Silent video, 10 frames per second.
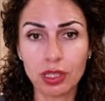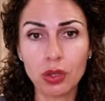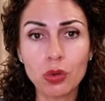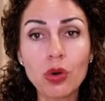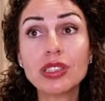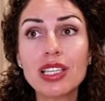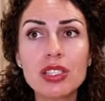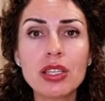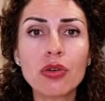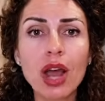What is
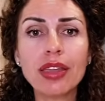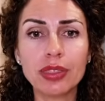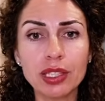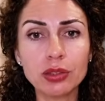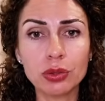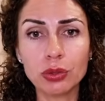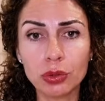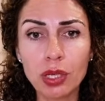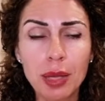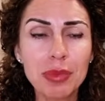the right thing to do?
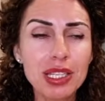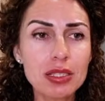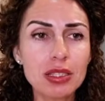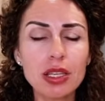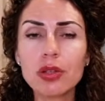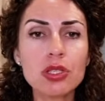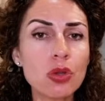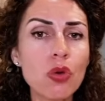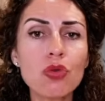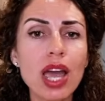Because there is
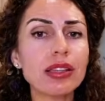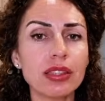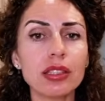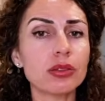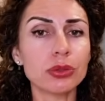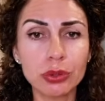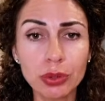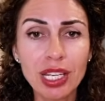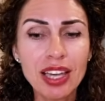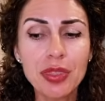no right thing to do.
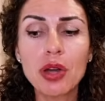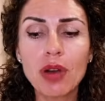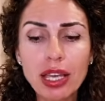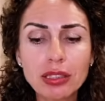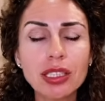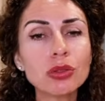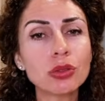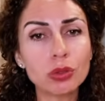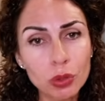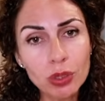The right thing to
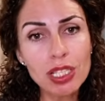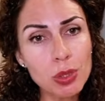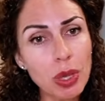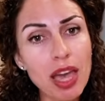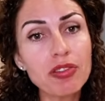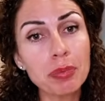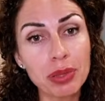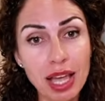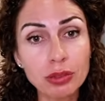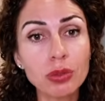do is to have a
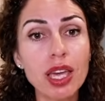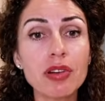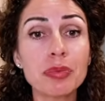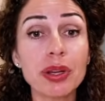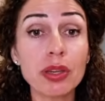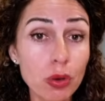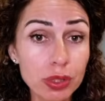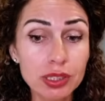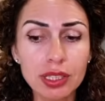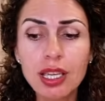plan, to have a
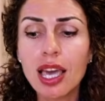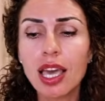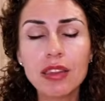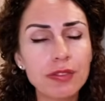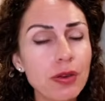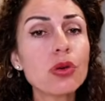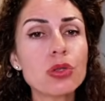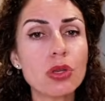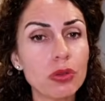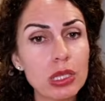priority and focus
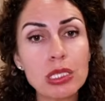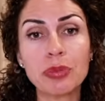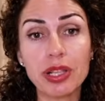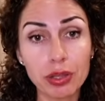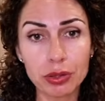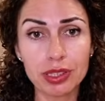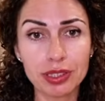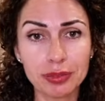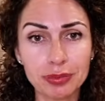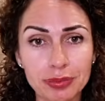on this priority.
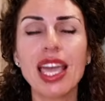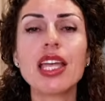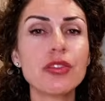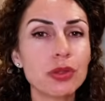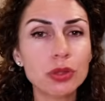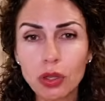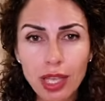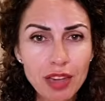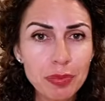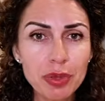And if you don't
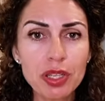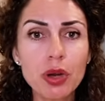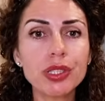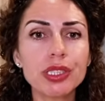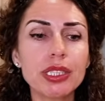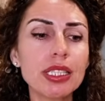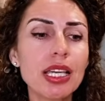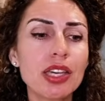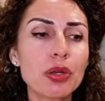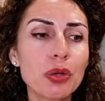have a priority,
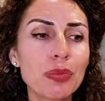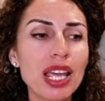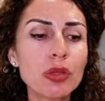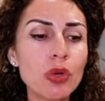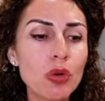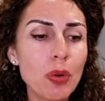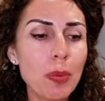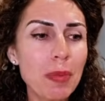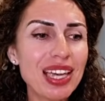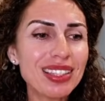your brain will
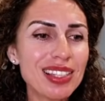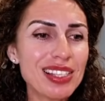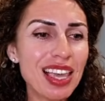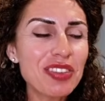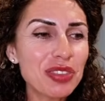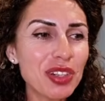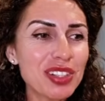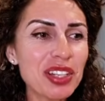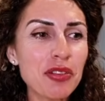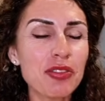make this
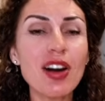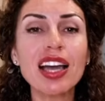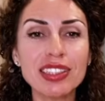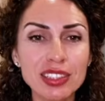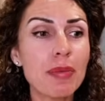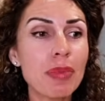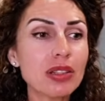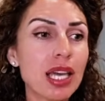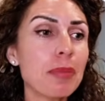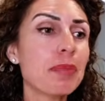internal fight about
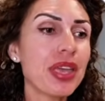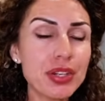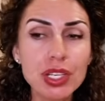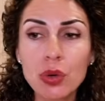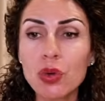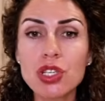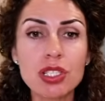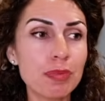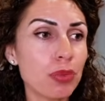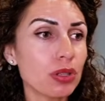comparing which is
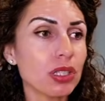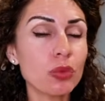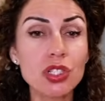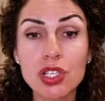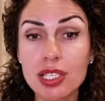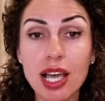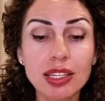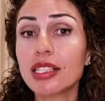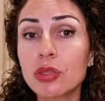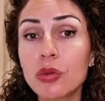important, which is not,
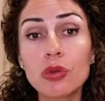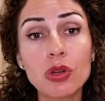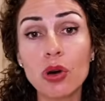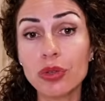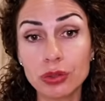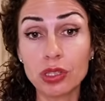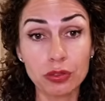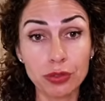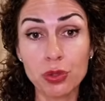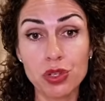and you will go into
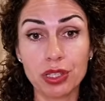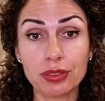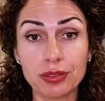confusion.